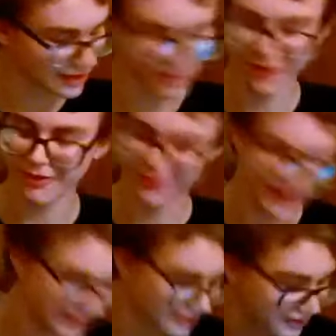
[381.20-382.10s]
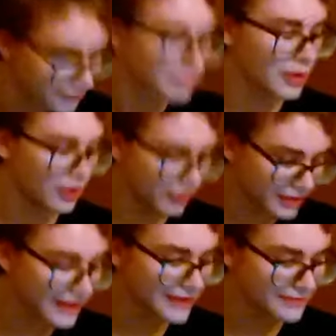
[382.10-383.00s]
does all that.
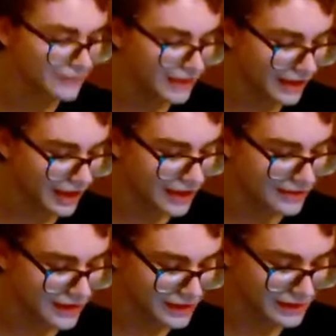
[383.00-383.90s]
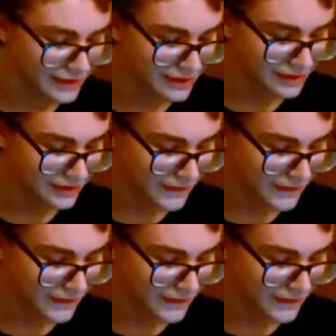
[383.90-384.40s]
Okay? And